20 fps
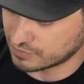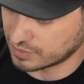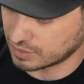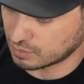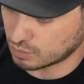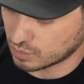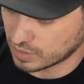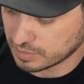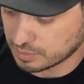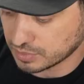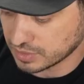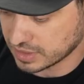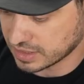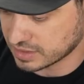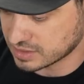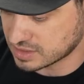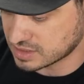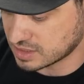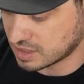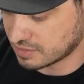the rippling
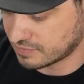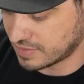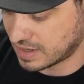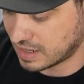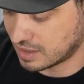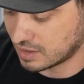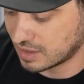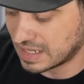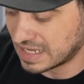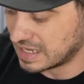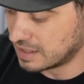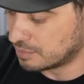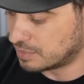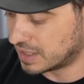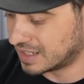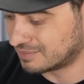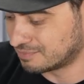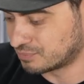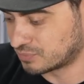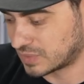and stuff out,
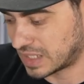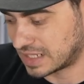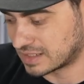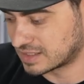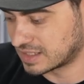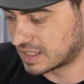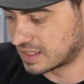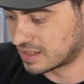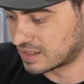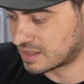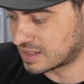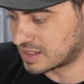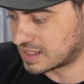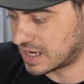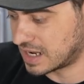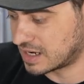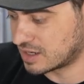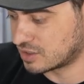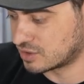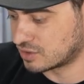but at the end of the
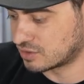day,